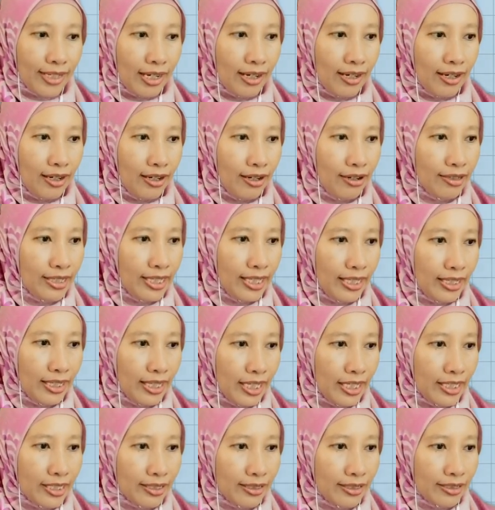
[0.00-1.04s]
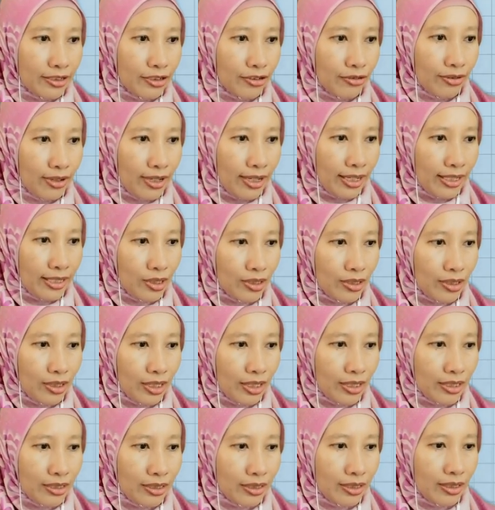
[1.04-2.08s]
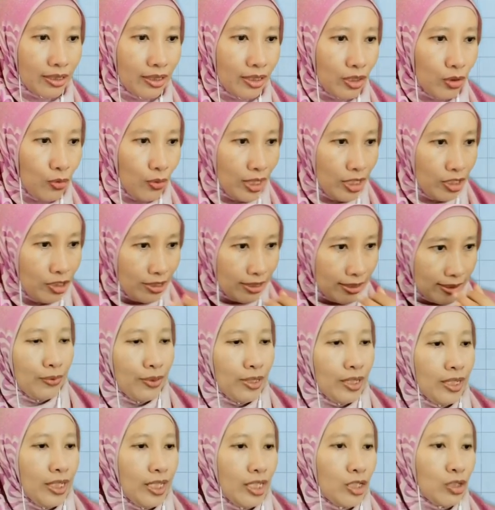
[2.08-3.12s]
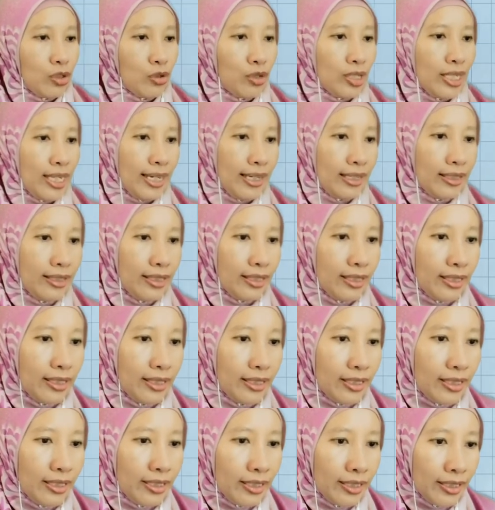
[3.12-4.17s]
Okay, let's try the last equations. We need to get the